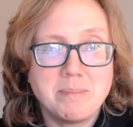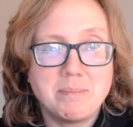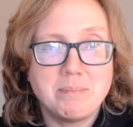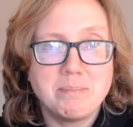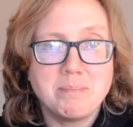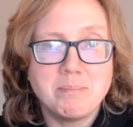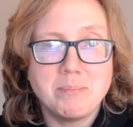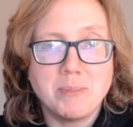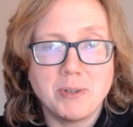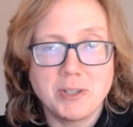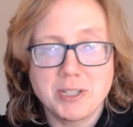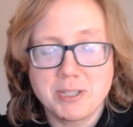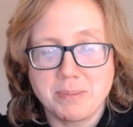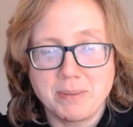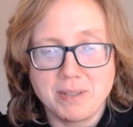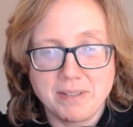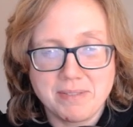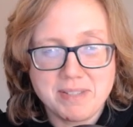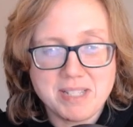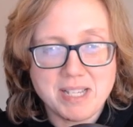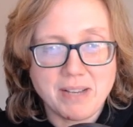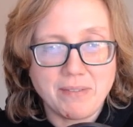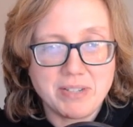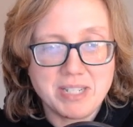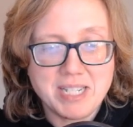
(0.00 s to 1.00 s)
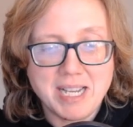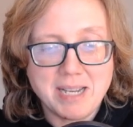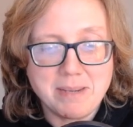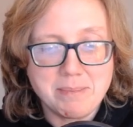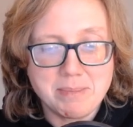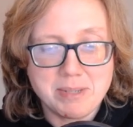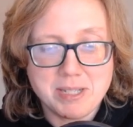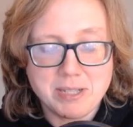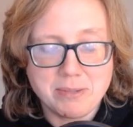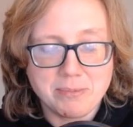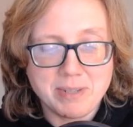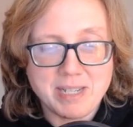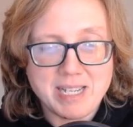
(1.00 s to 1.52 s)
multiple of seven
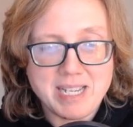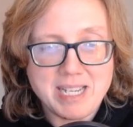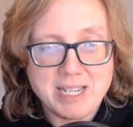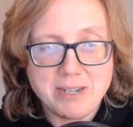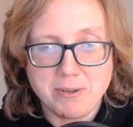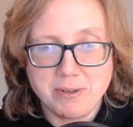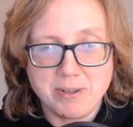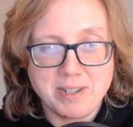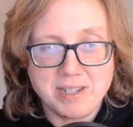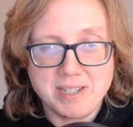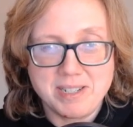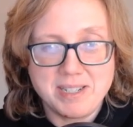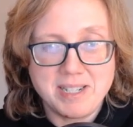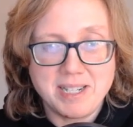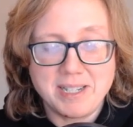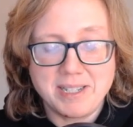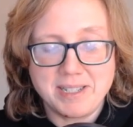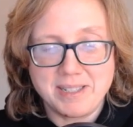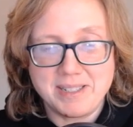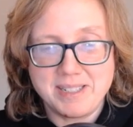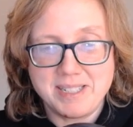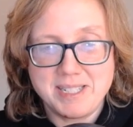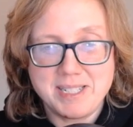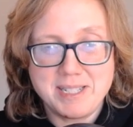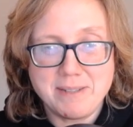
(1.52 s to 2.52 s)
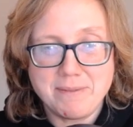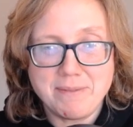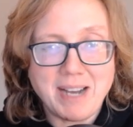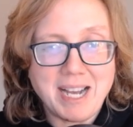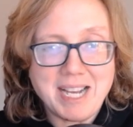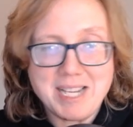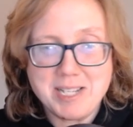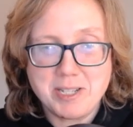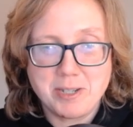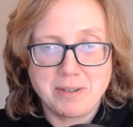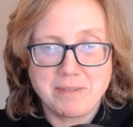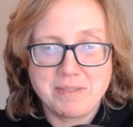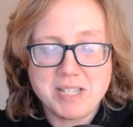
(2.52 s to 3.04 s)
times three or a, a
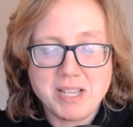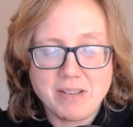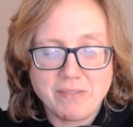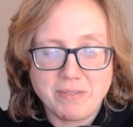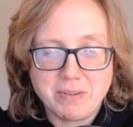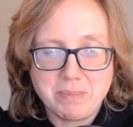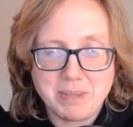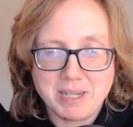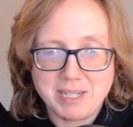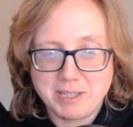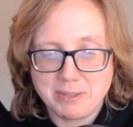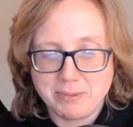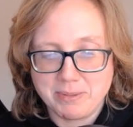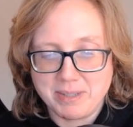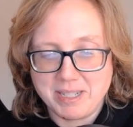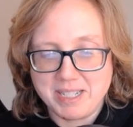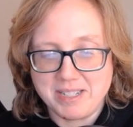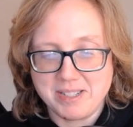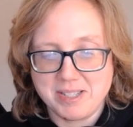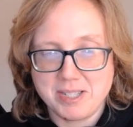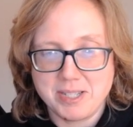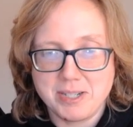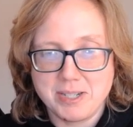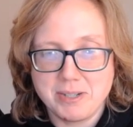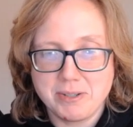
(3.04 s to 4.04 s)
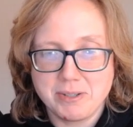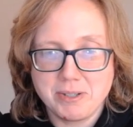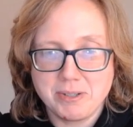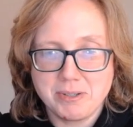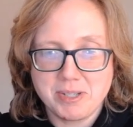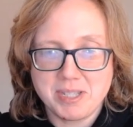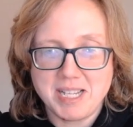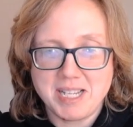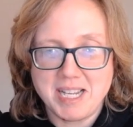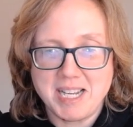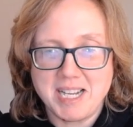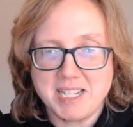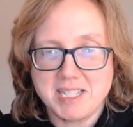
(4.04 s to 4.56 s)
divisor of seven by three in Sudoku,
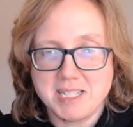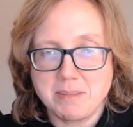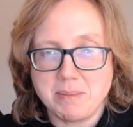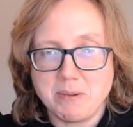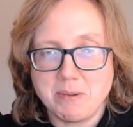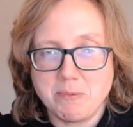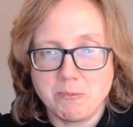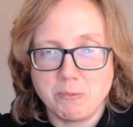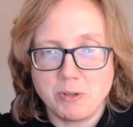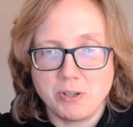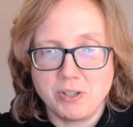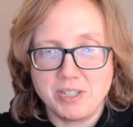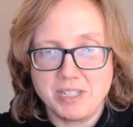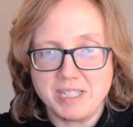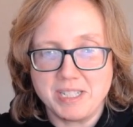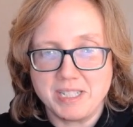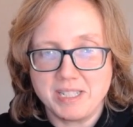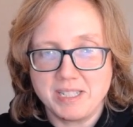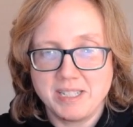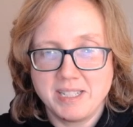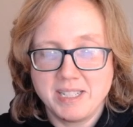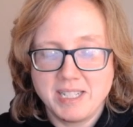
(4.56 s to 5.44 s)
so that has to be one.